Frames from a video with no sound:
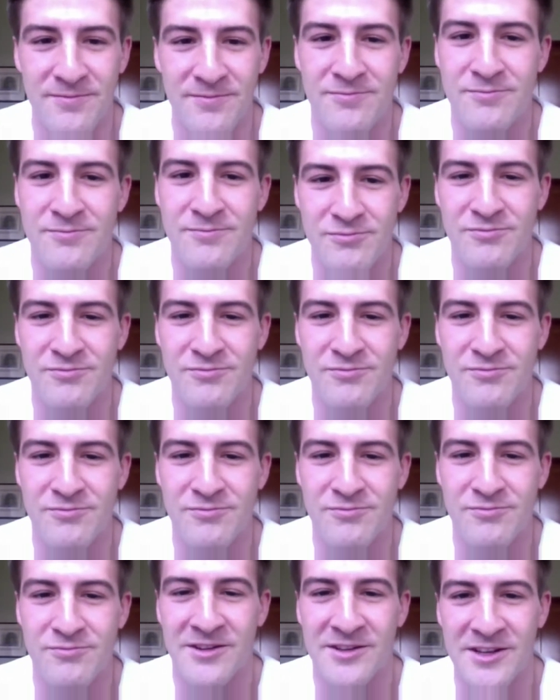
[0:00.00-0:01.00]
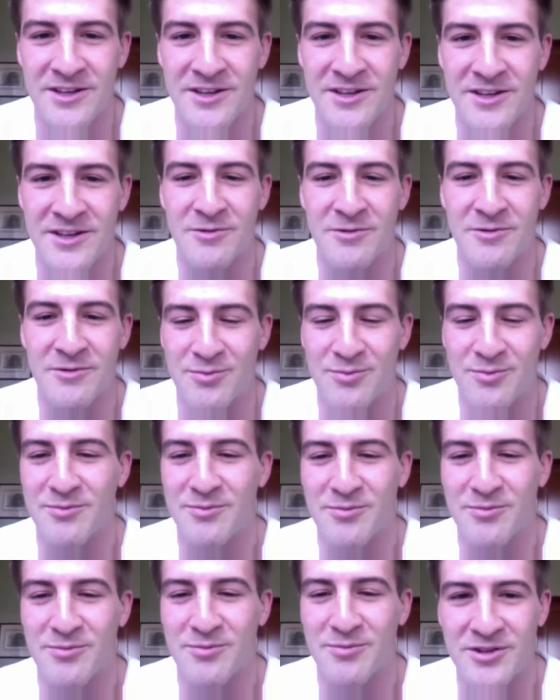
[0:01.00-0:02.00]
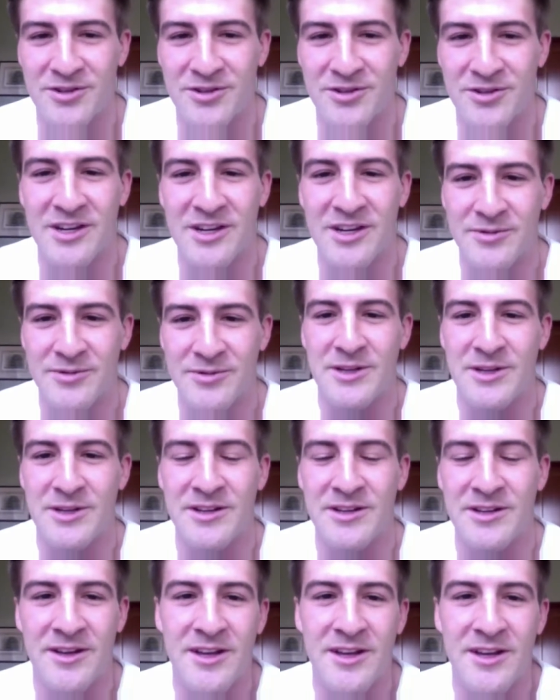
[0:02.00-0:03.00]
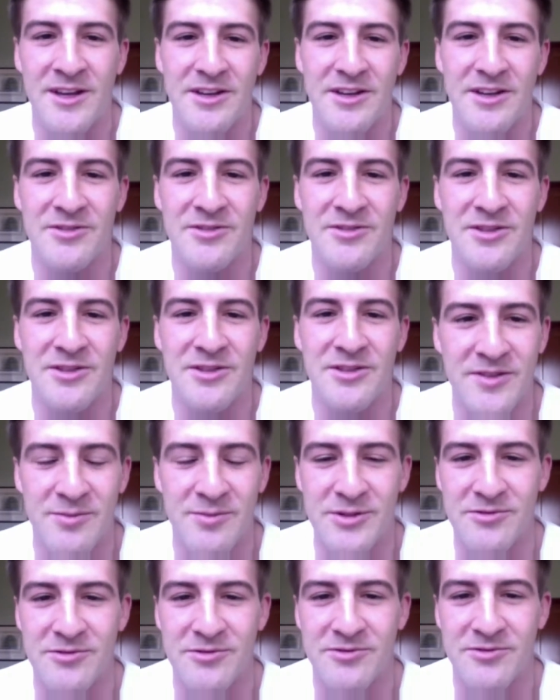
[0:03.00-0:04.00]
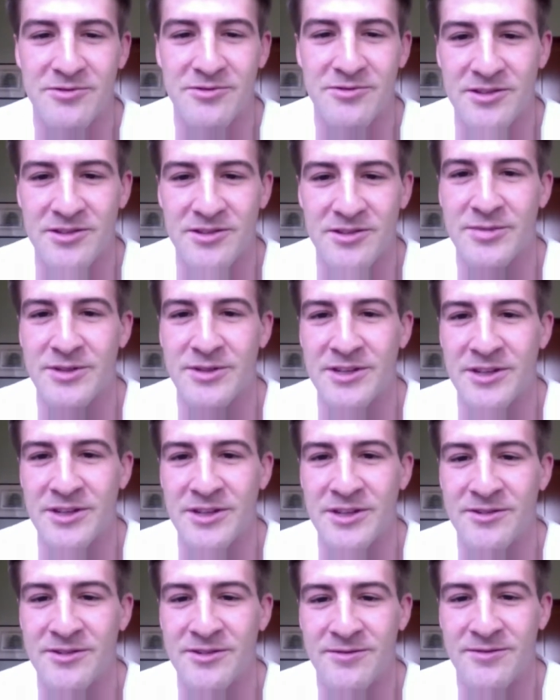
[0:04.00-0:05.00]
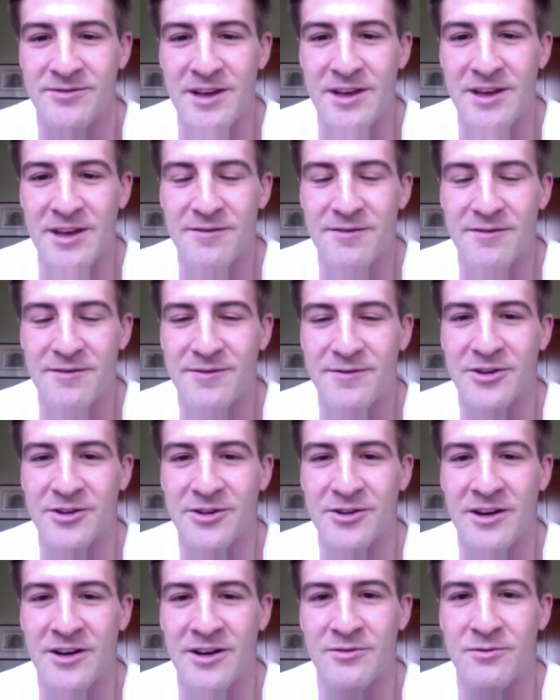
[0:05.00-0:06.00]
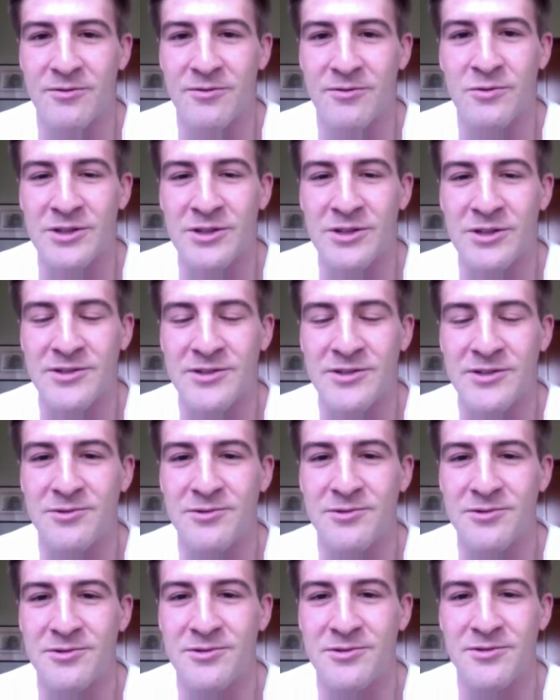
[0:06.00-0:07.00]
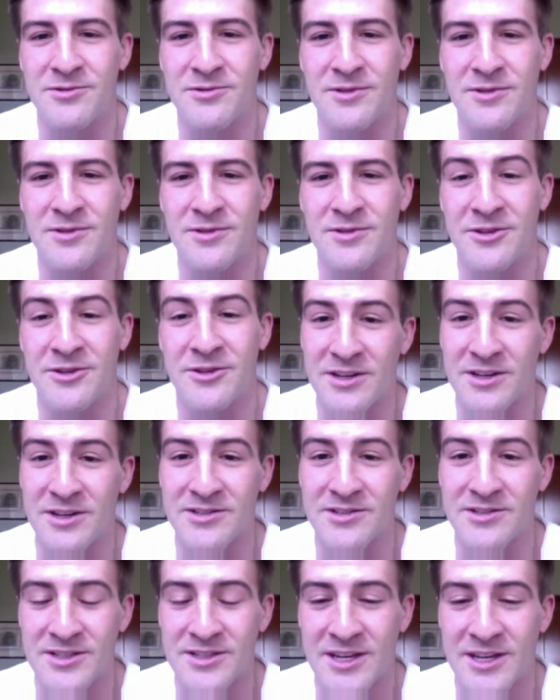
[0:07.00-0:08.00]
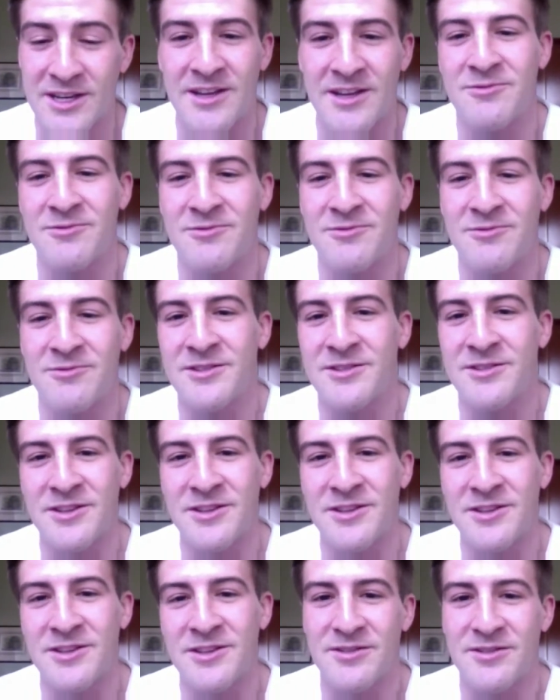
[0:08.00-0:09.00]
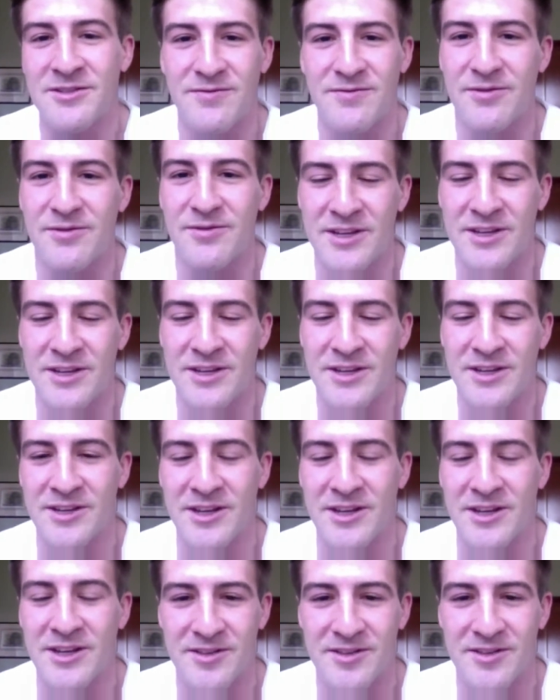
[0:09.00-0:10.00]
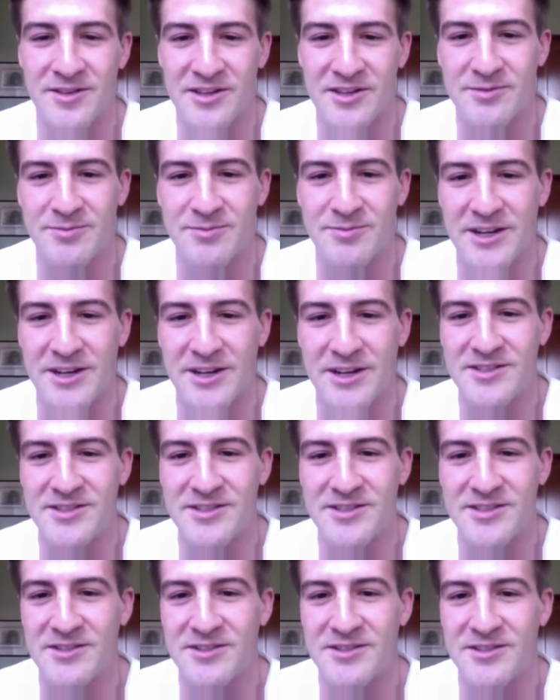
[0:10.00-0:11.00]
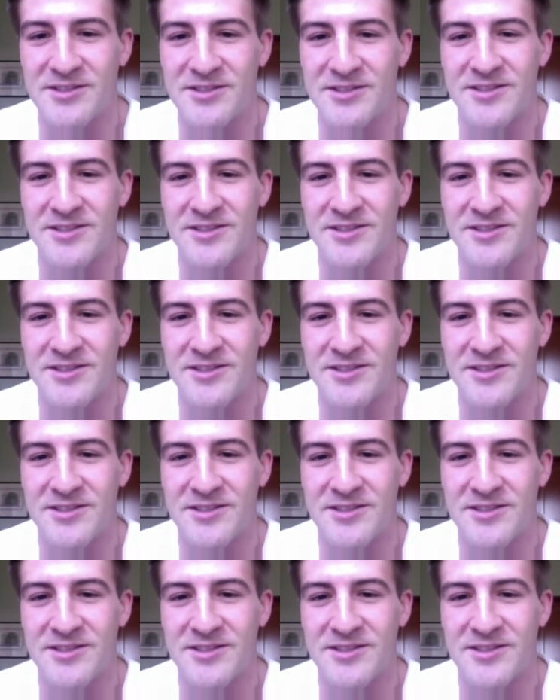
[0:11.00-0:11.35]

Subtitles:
Carolyn and wrestling prep really helped me not only develop as a wrestler, but, you know, figure out what school I could wrestle at, what, you know, get all the other things behind the scenes